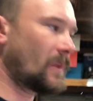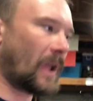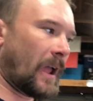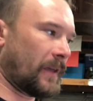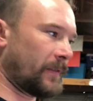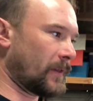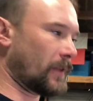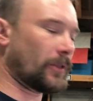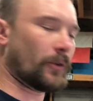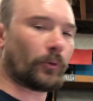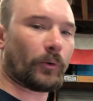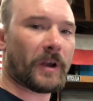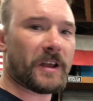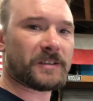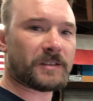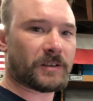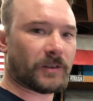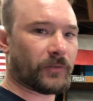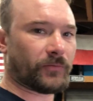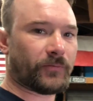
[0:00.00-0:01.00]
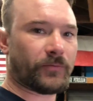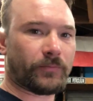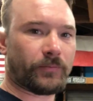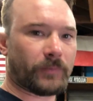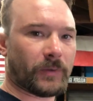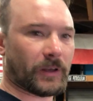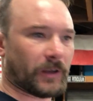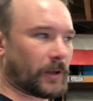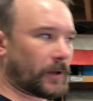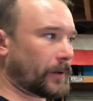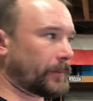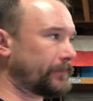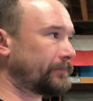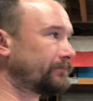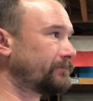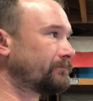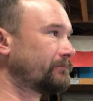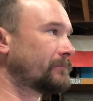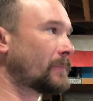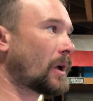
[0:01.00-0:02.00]
then the rest of the
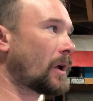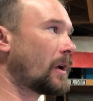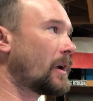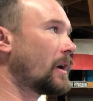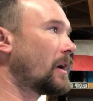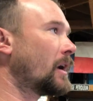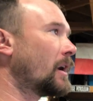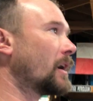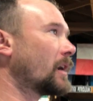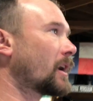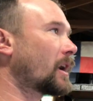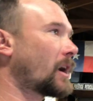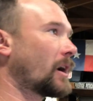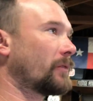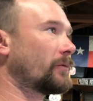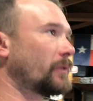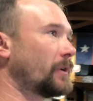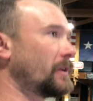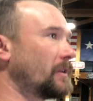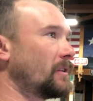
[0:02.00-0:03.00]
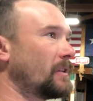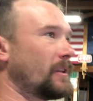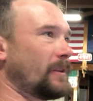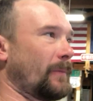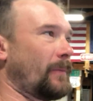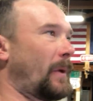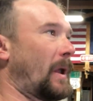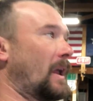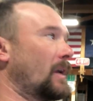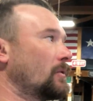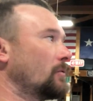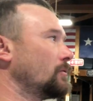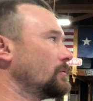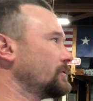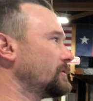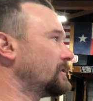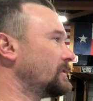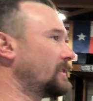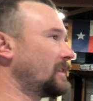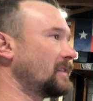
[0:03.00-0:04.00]
covering and the
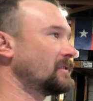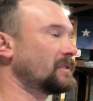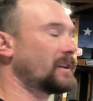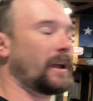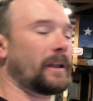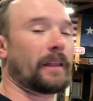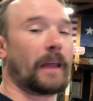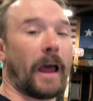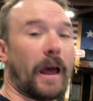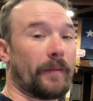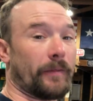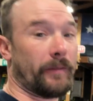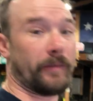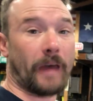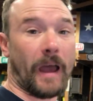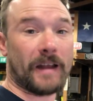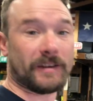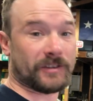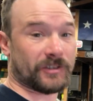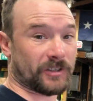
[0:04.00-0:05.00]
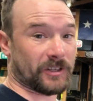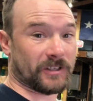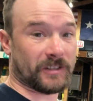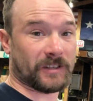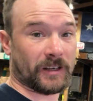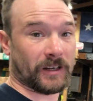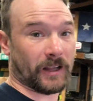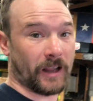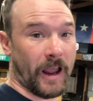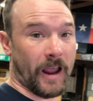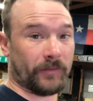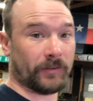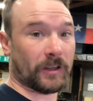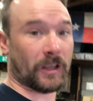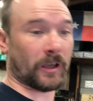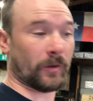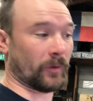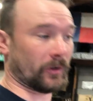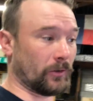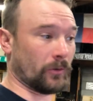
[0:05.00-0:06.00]
panels and things like that, that's just going to have to
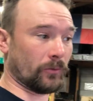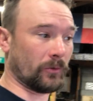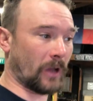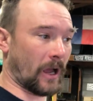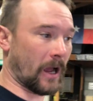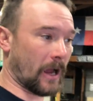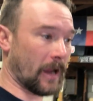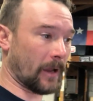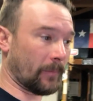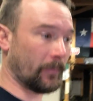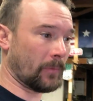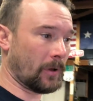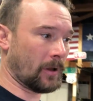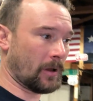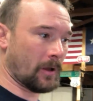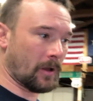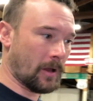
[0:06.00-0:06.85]
come in due time.